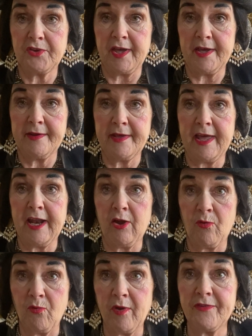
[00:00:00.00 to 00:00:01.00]
can, and I
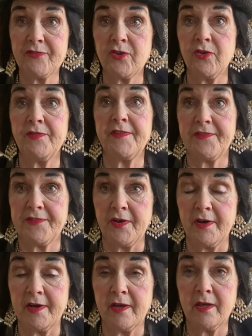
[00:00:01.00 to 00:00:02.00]
rescued the
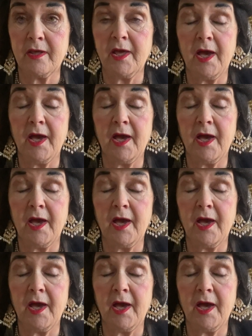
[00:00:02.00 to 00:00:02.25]
song.